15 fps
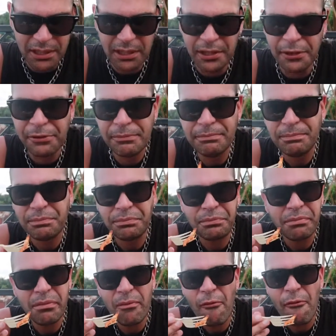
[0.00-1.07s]
I do too, but
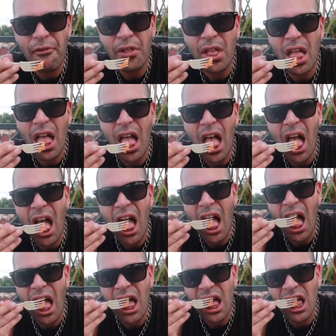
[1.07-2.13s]
it's not that bad when
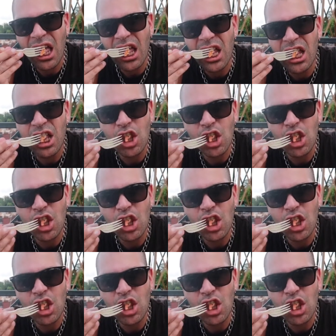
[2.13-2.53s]
it's fried.